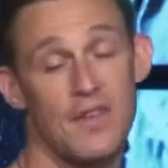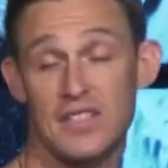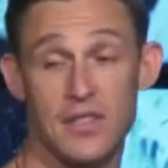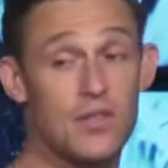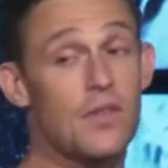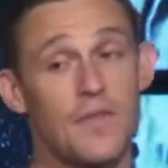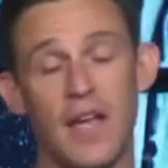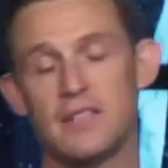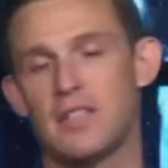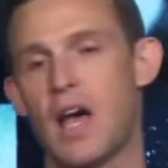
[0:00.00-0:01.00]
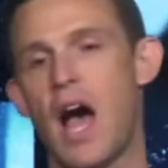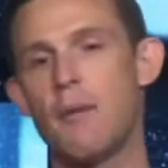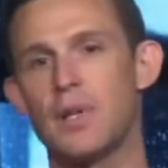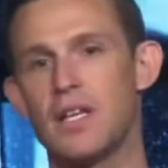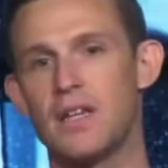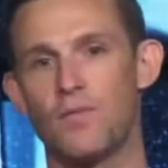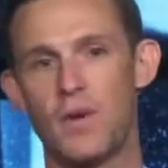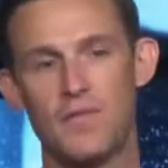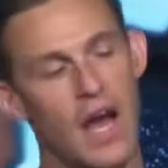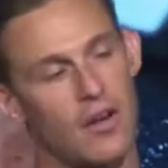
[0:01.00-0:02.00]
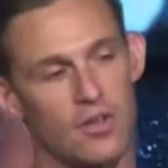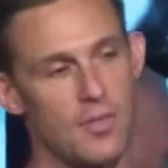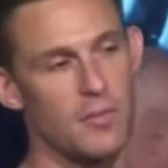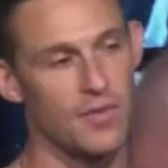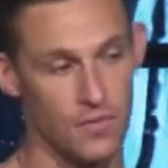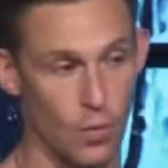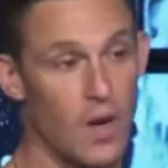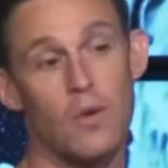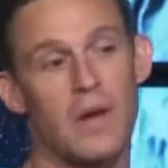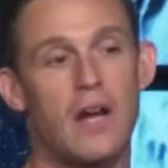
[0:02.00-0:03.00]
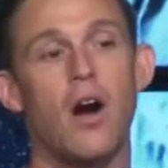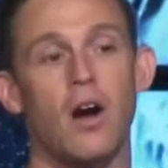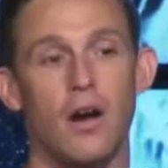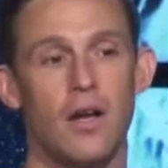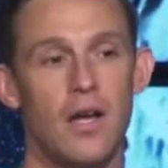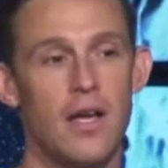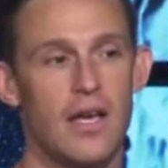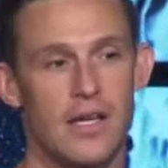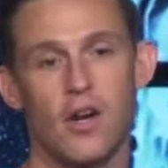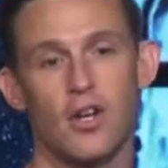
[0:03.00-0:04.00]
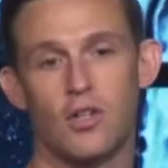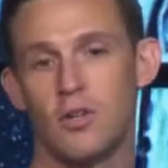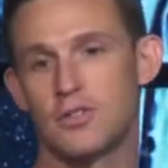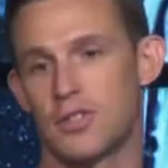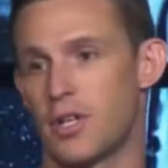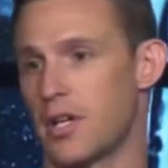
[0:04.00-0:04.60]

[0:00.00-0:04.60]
Essential things that I believe we've got to remember for where we are in our culture